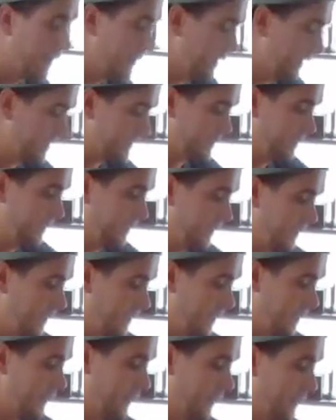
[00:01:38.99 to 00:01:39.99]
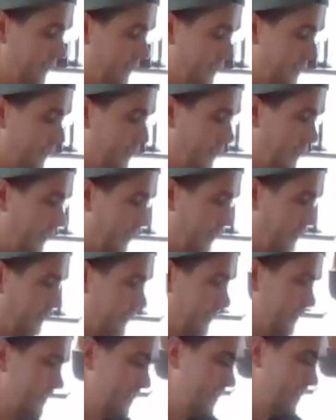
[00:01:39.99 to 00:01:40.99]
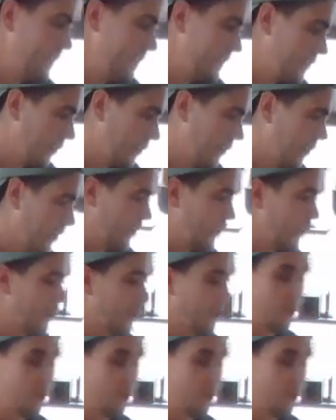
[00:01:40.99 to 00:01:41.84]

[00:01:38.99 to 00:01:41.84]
Next thing on the supply list is our